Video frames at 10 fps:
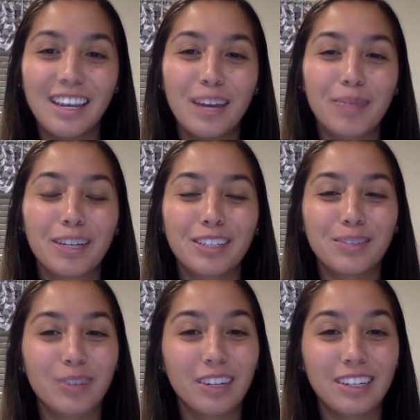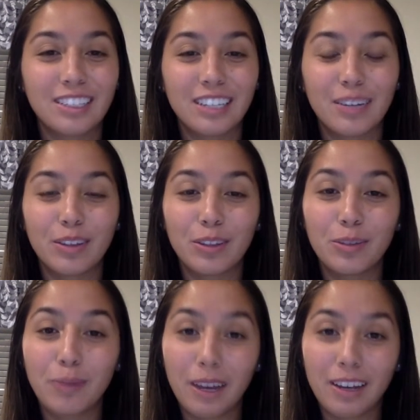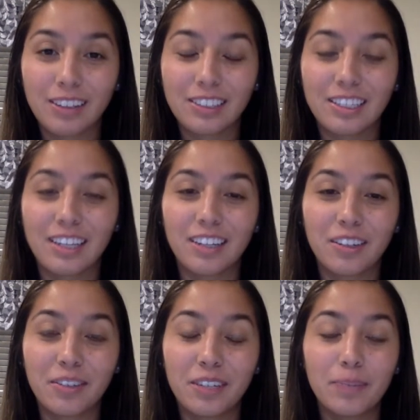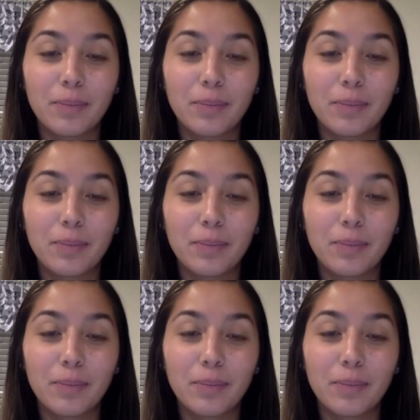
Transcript: but I just wanted to share with you my understanding of it.